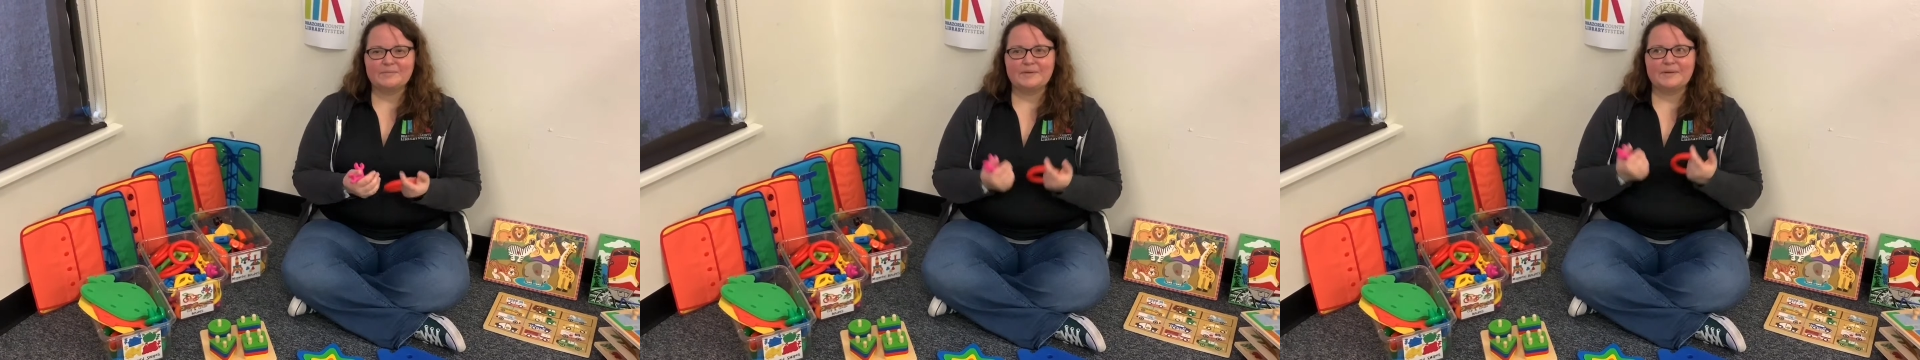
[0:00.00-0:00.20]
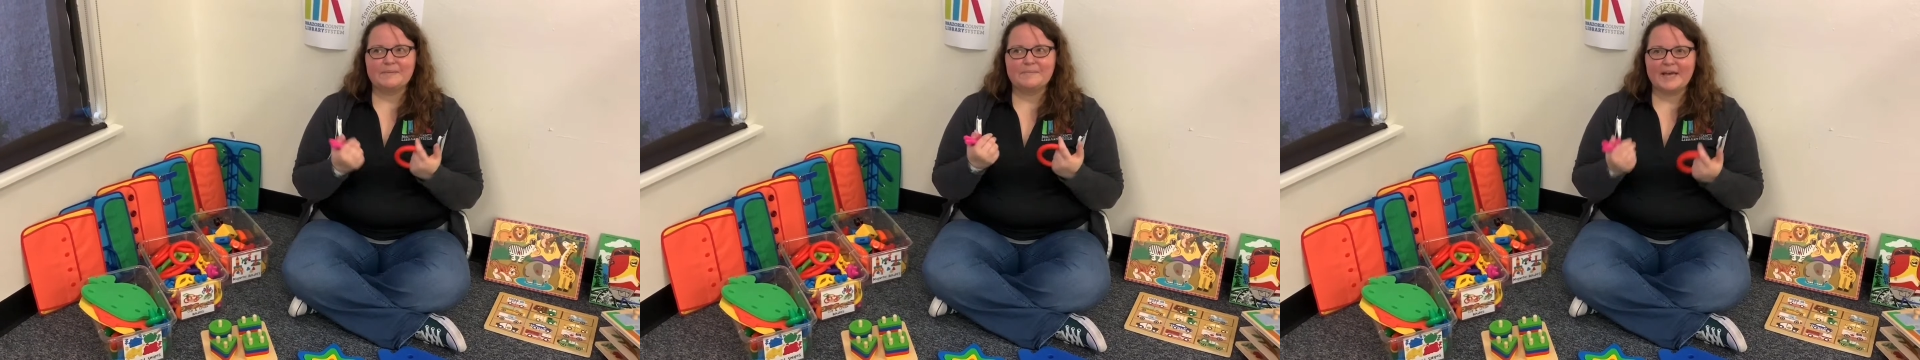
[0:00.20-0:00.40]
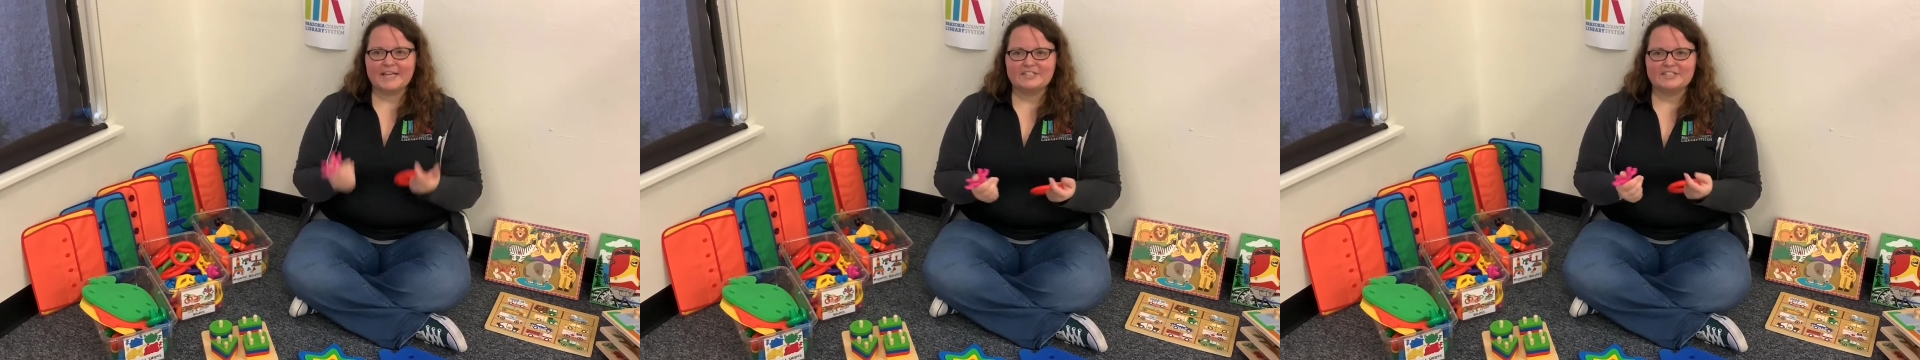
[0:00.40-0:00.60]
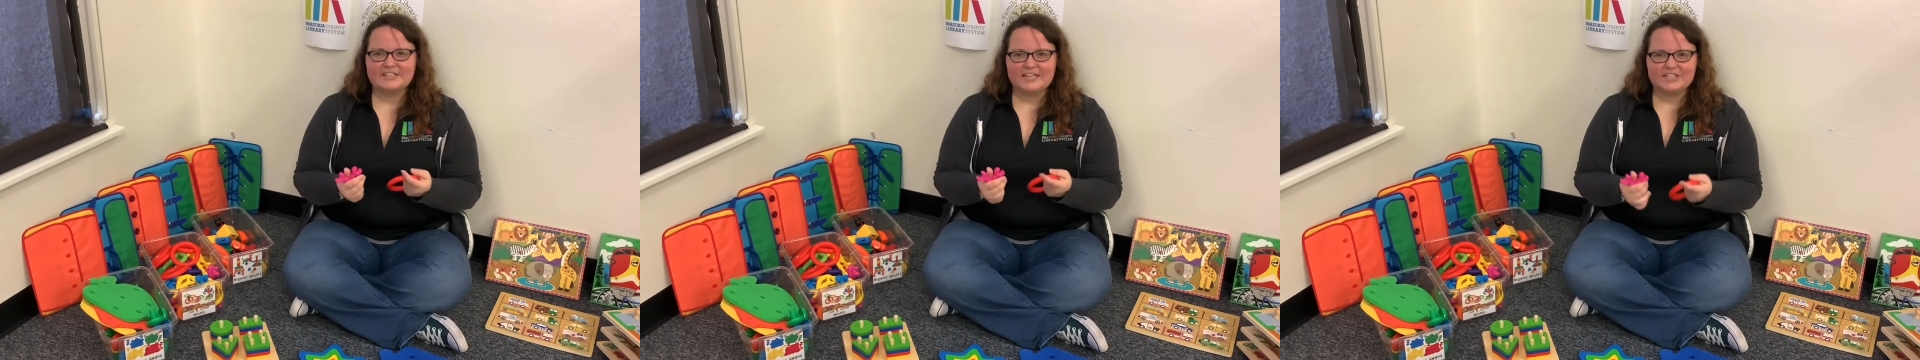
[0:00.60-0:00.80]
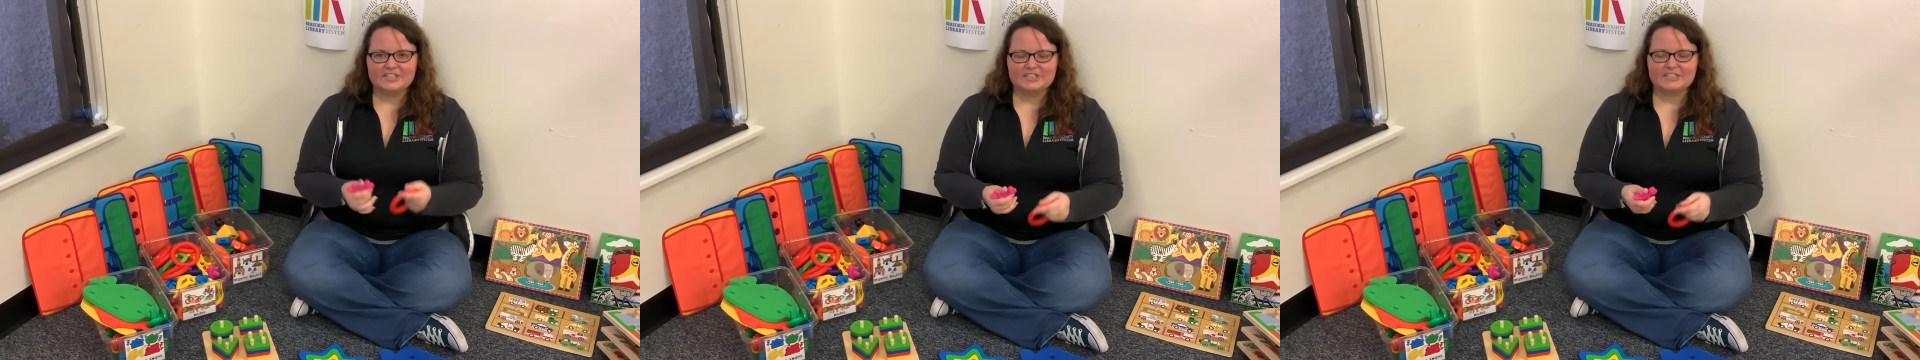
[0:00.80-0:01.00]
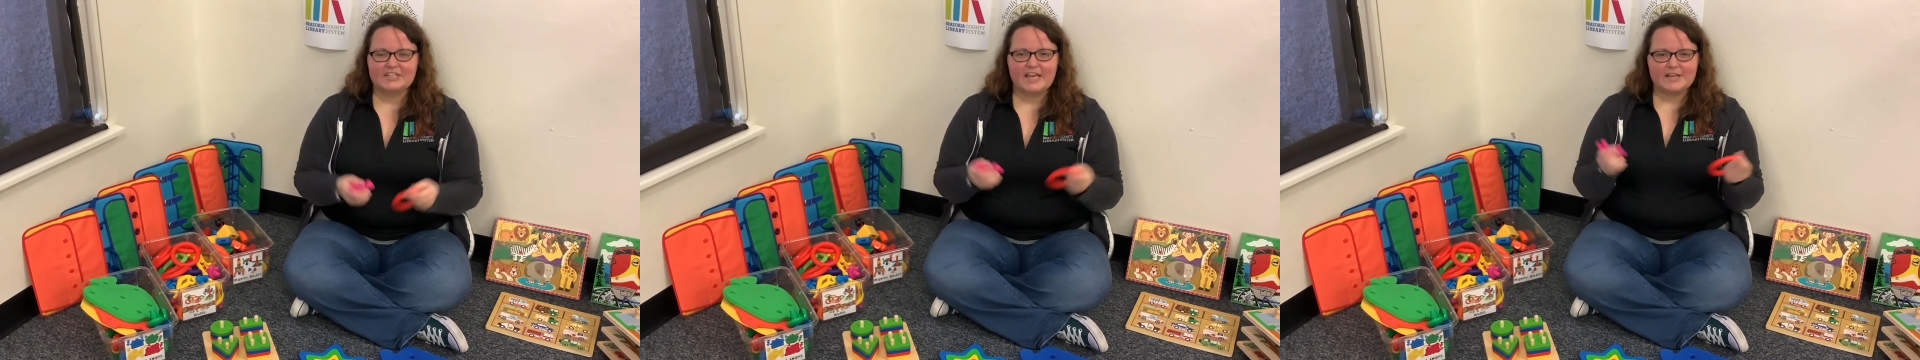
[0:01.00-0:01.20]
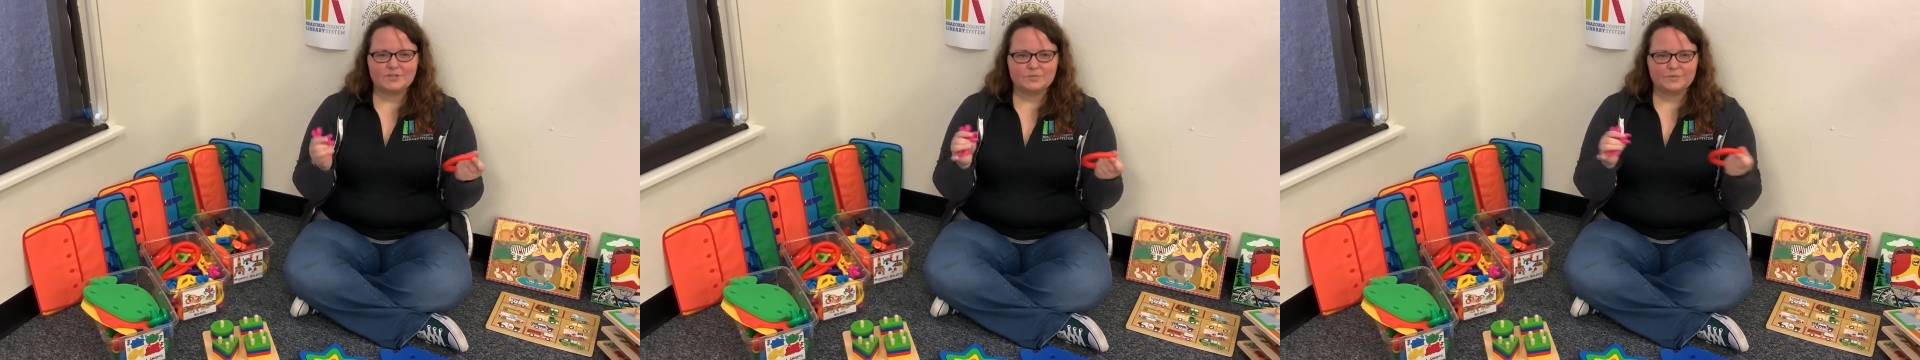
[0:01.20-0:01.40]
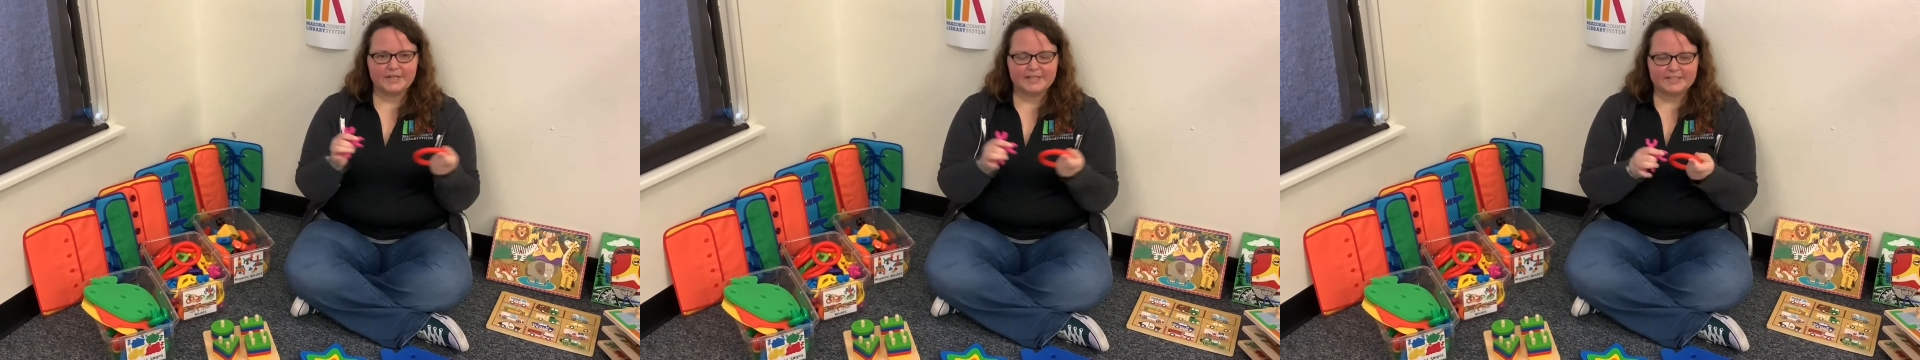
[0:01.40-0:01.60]
imagination as
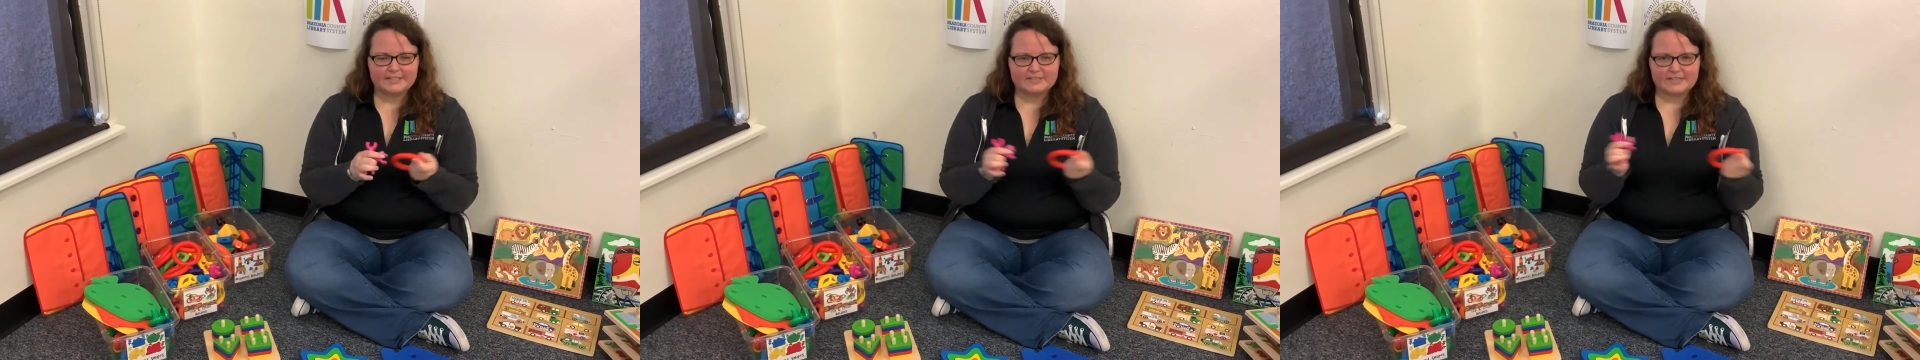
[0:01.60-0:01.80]
well as